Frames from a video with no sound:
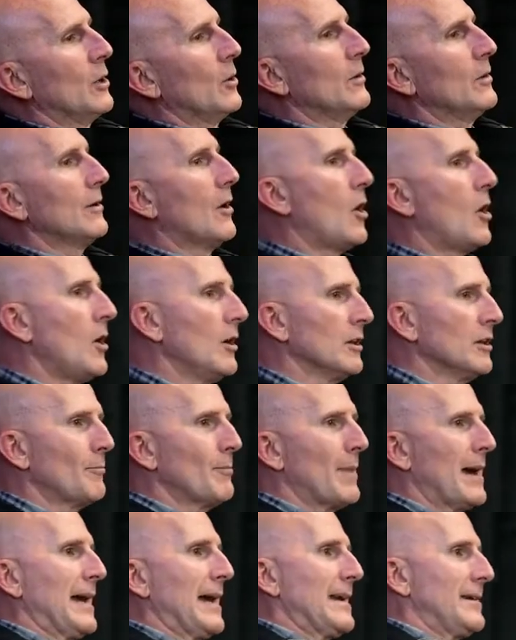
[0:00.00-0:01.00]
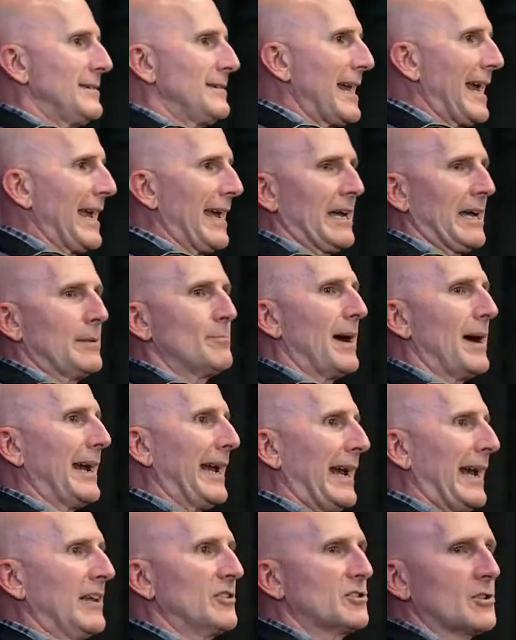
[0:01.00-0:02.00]
all of my dad, my
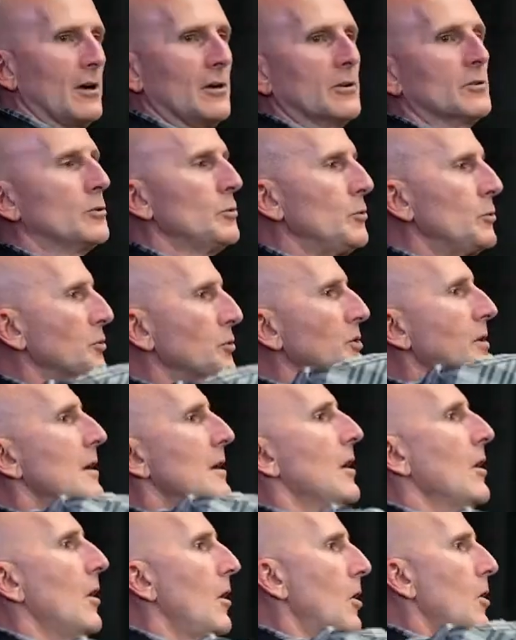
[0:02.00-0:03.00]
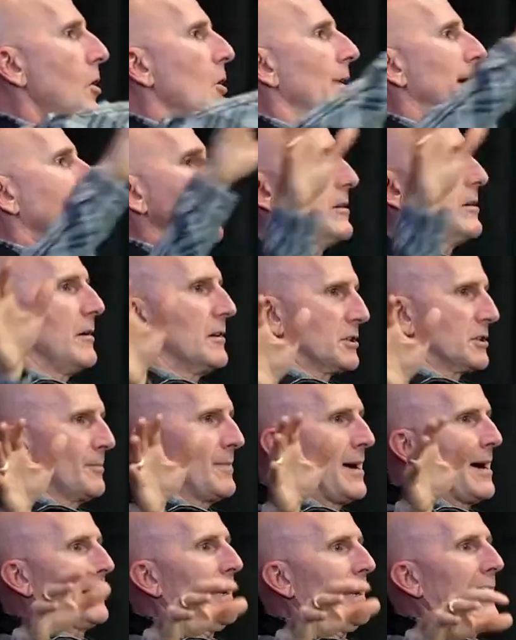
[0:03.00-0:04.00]
aunts, uncles, all they talked
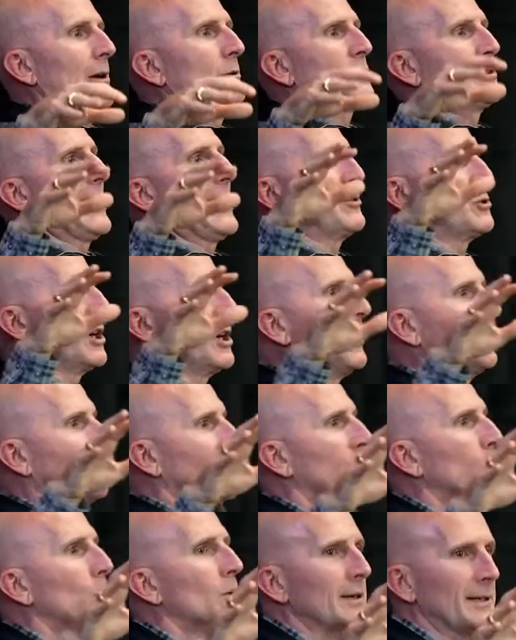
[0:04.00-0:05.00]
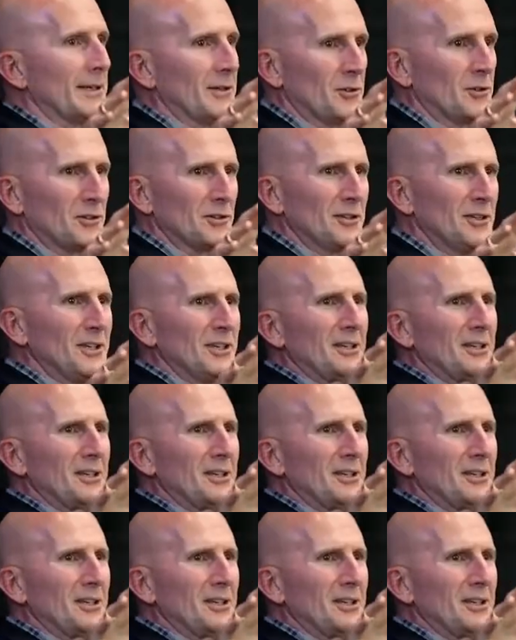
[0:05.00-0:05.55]
about how was how tough it was, uh,